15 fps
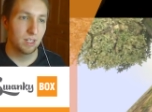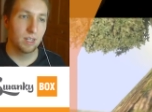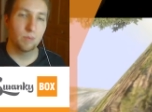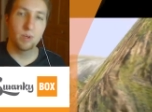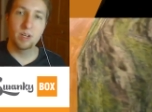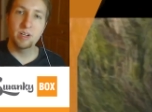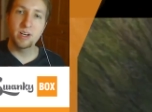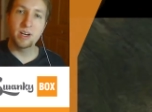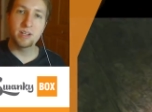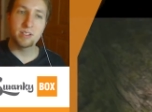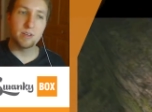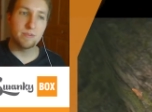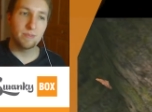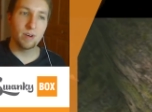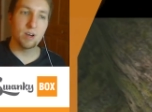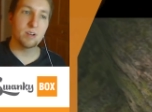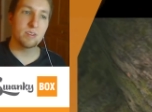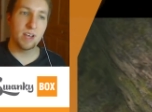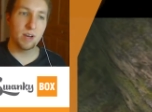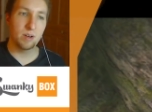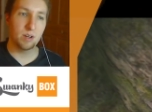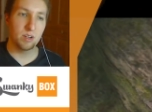And when he does, it
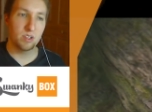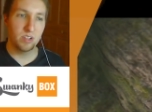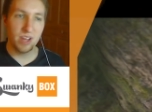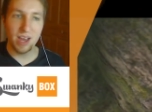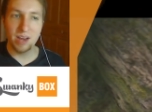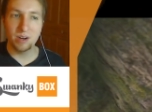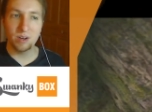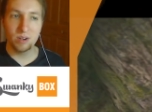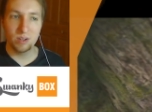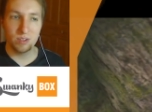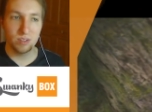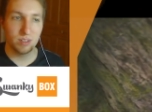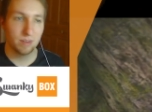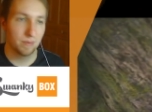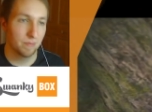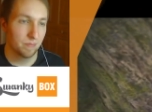falls down and shatters.